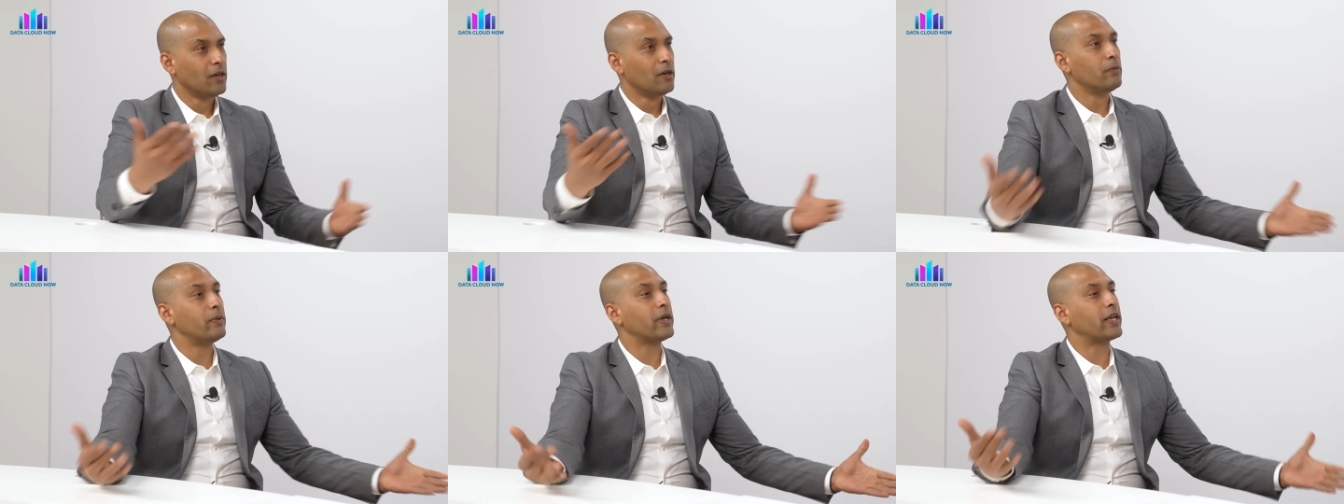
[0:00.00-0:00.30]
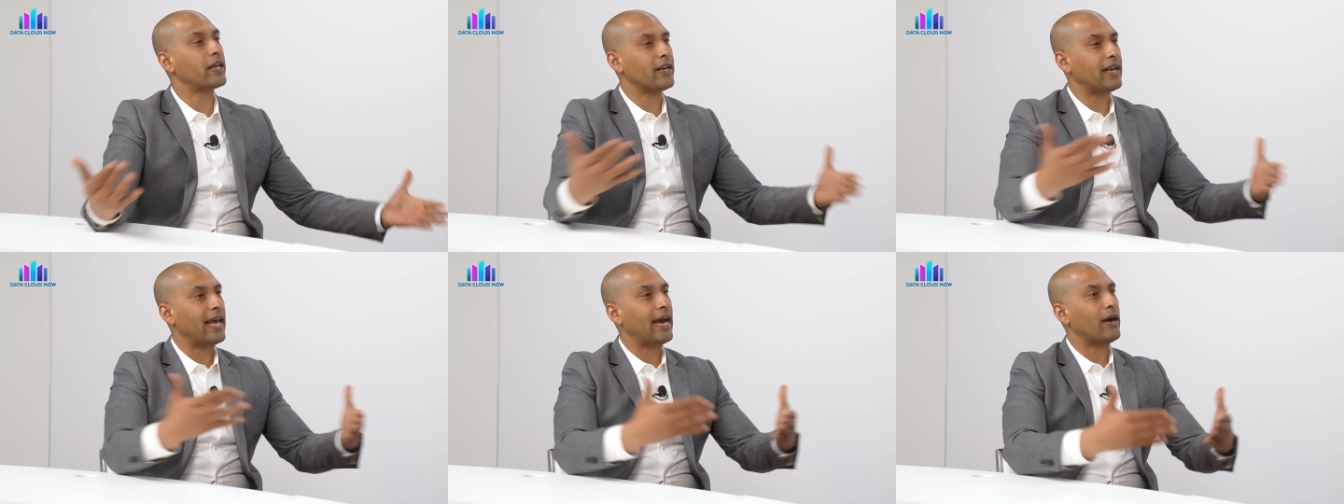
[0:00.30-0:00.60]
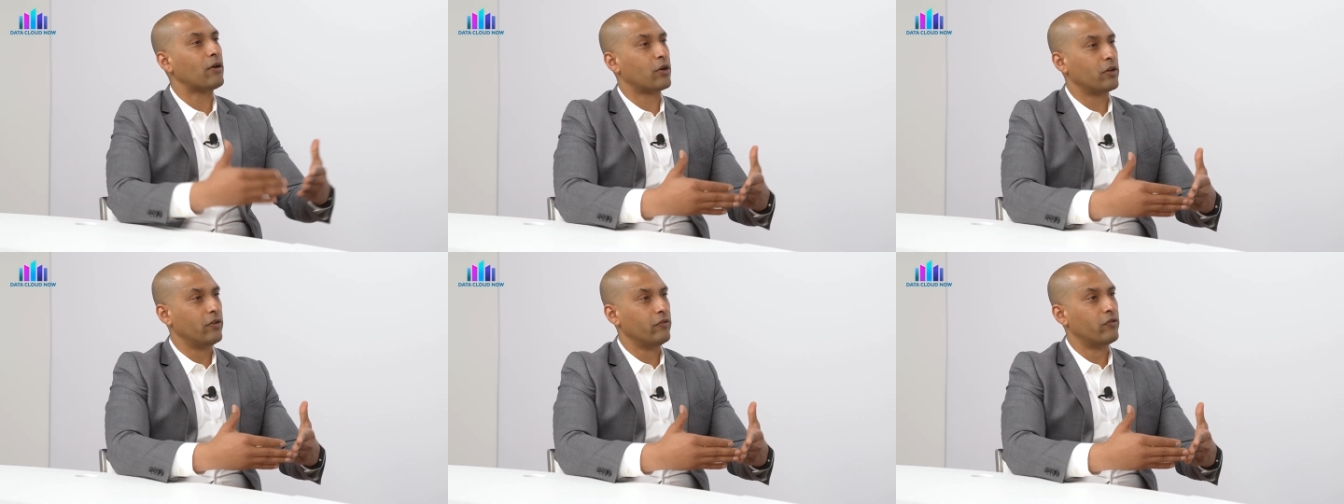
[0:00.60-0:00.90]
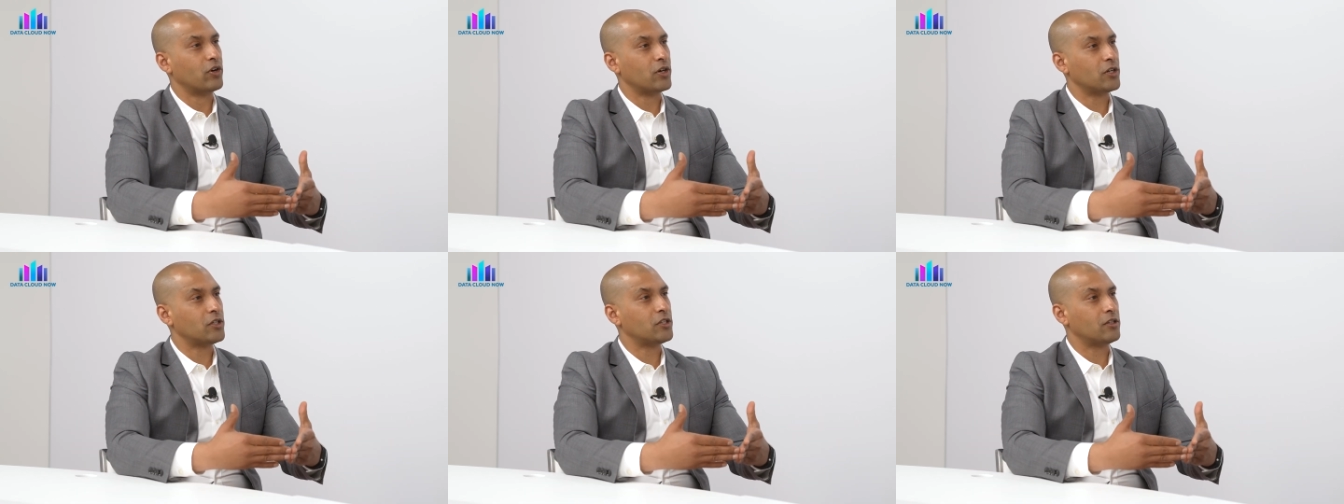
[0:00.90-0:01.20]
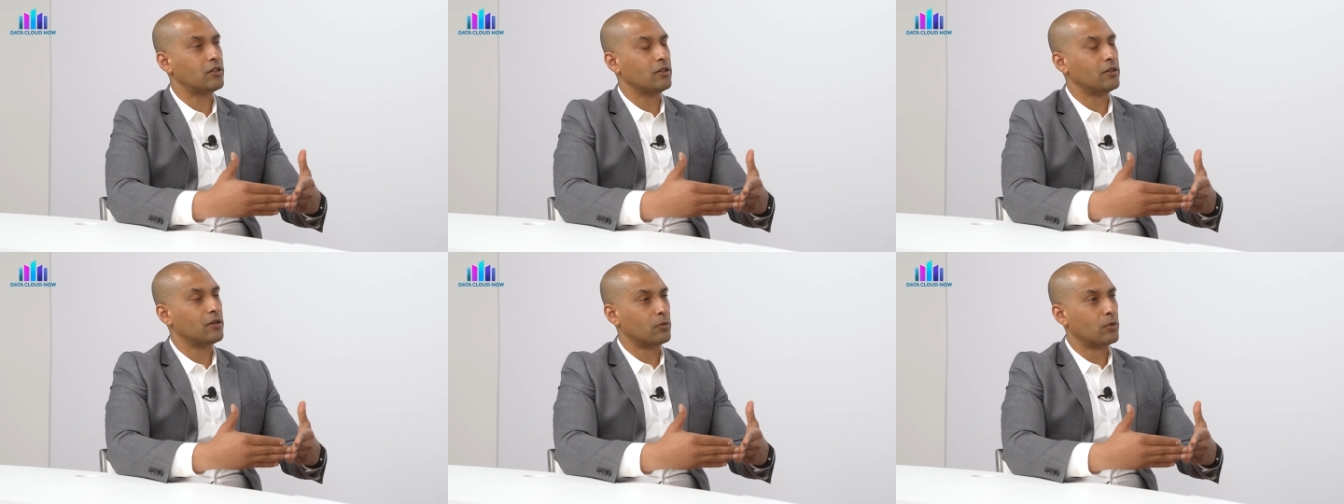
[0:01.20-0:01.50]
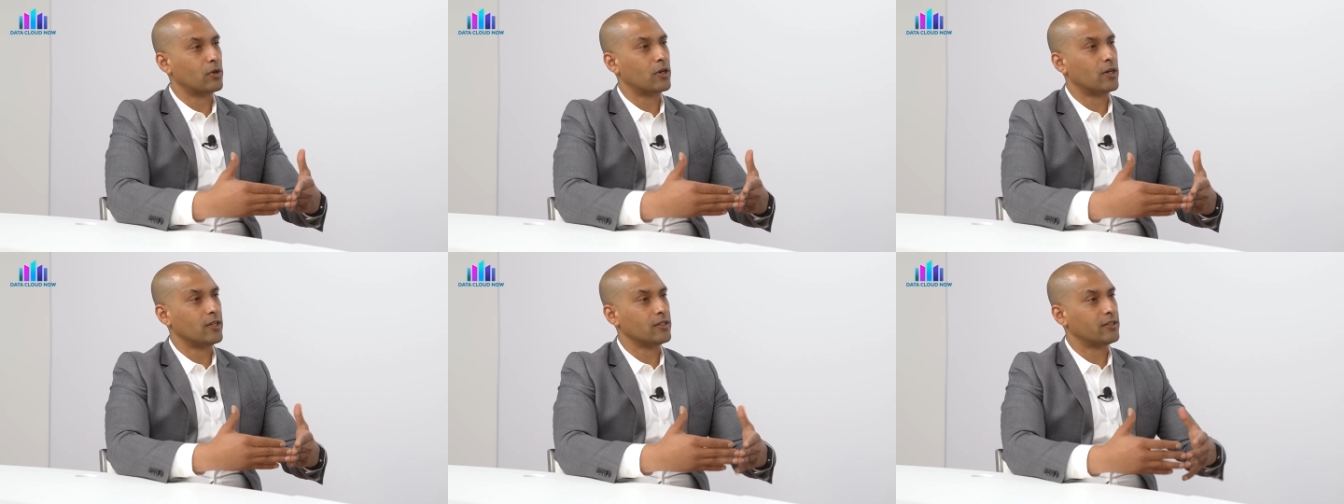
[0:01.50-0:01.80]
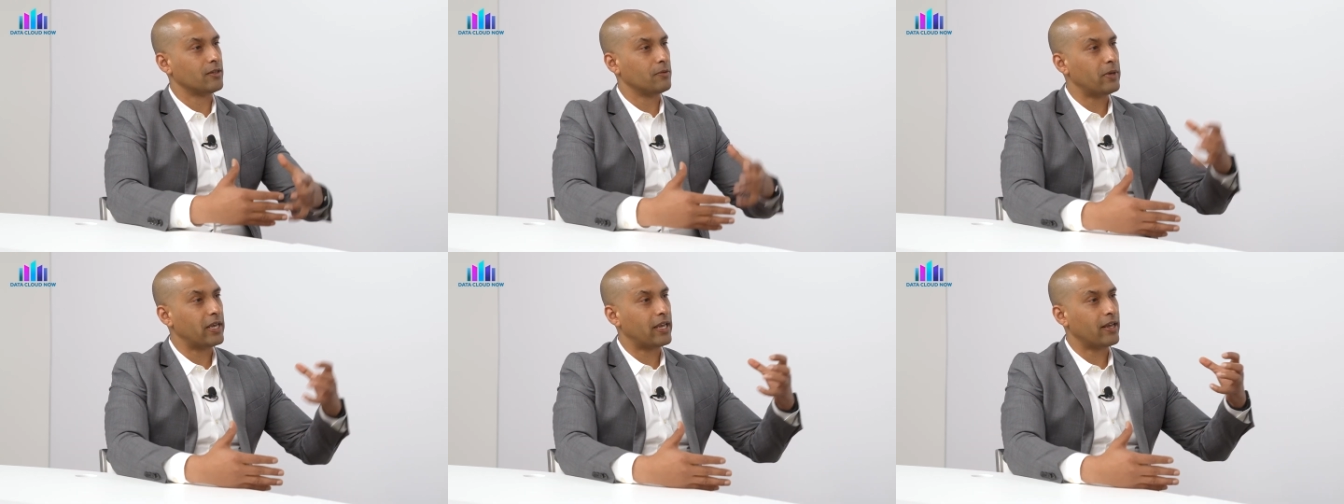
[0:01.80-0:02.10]
we can now converge the worlds
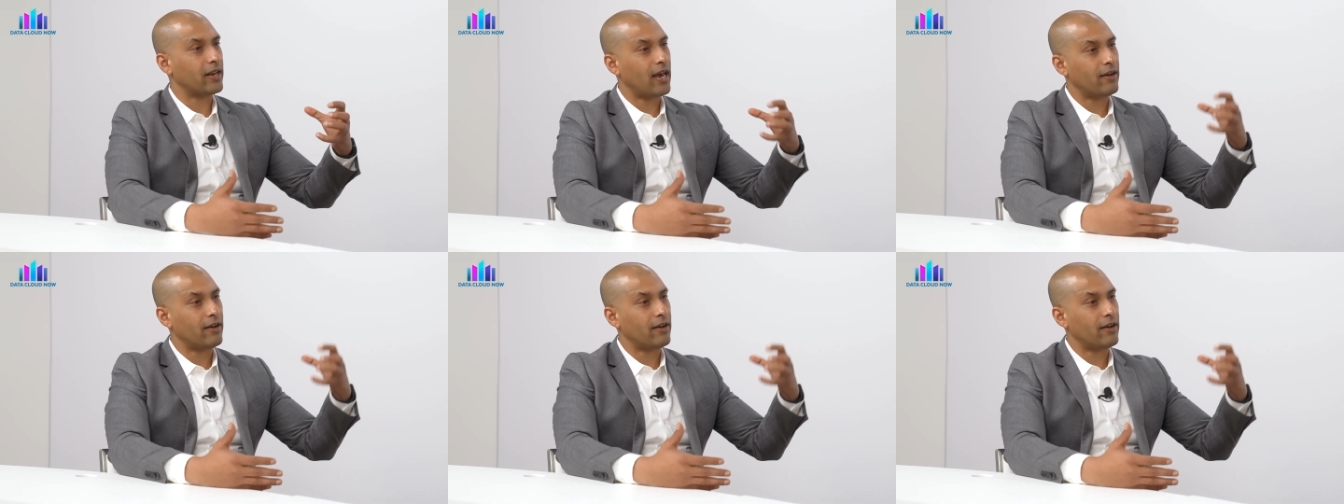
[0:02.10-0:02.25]
and we can